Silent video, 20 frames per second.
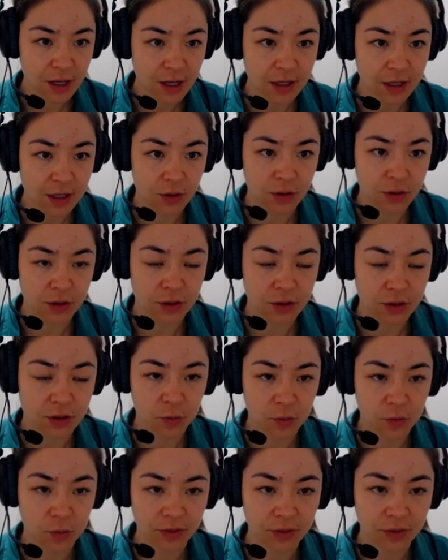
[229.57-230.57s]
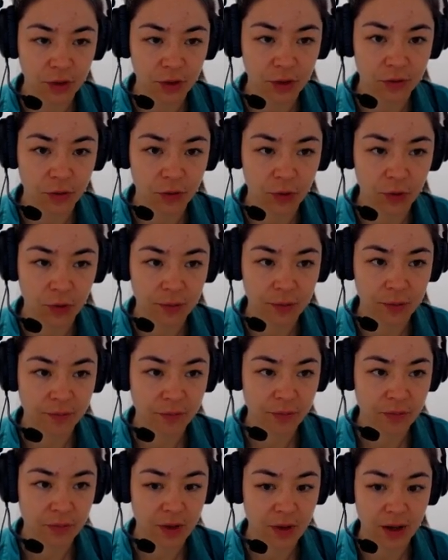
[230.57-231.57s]
You can also preview your form.
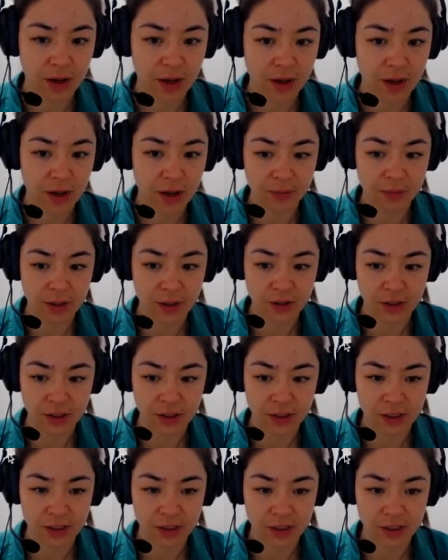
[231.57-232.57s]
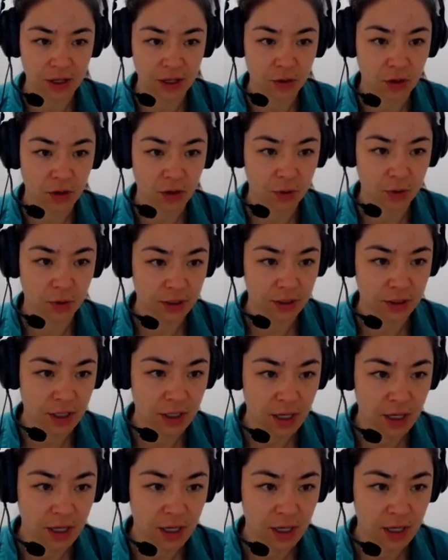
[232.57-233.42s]
And just to see how it all works.